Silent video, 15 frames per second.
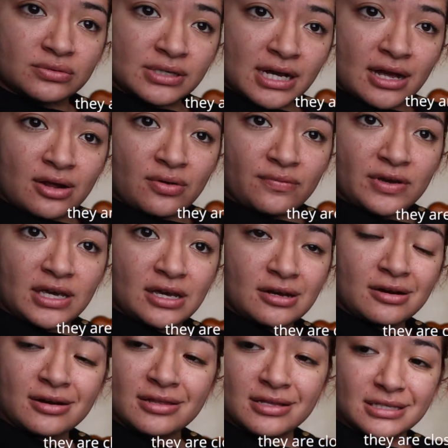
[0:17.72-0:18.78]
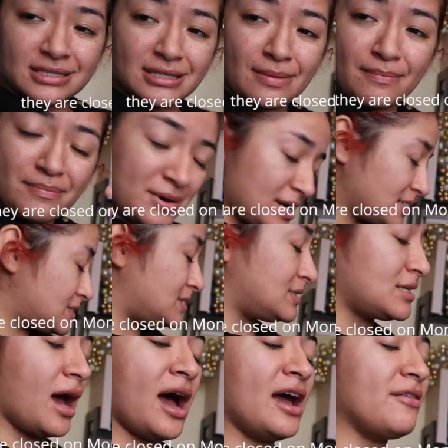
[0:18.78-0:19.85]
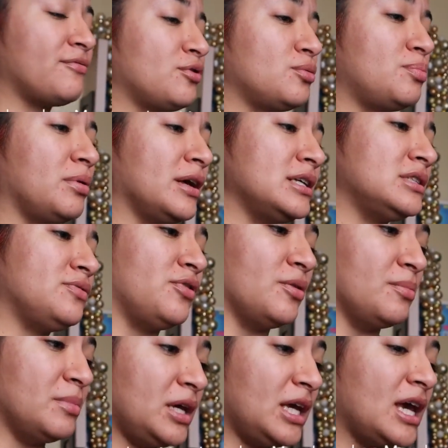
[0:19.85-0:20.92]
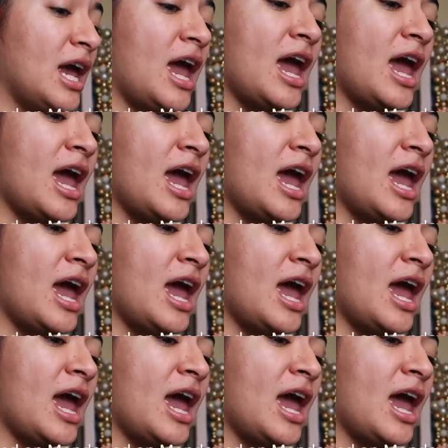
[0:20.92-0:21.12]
right over here, and it's the best Thai food place for me.